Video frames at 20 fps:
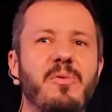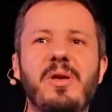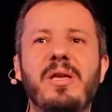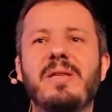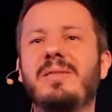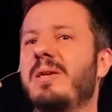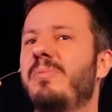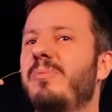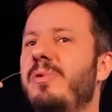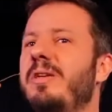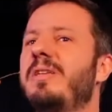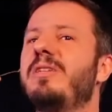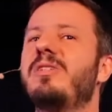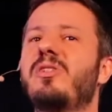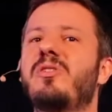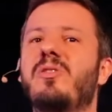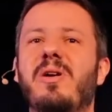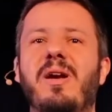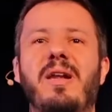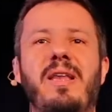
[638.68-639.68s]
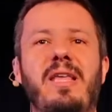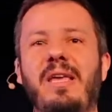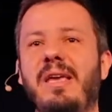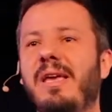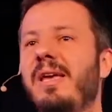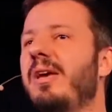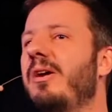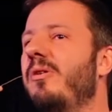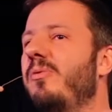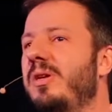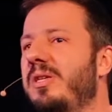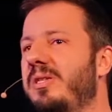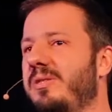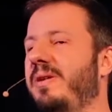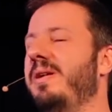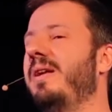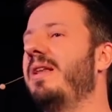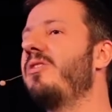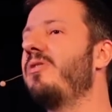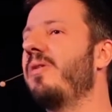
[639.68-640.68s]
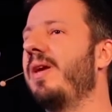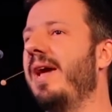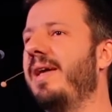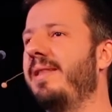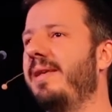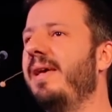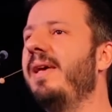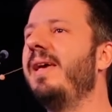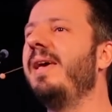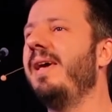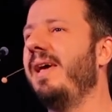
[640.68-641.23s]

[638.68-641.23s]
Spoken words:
When someone is struggling, we're struggling together.